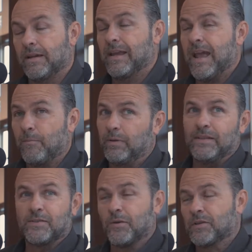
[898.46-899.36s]

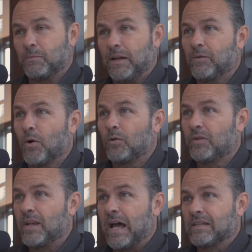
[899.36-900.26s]
gambling, so to speak,
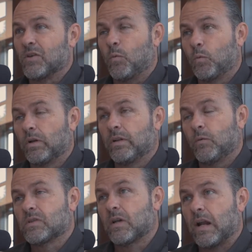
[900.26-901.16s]
rolling the dice on really
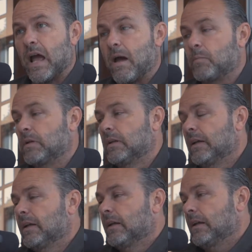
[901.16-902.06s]
what's going to happen.
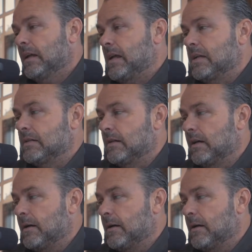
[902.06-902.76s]
And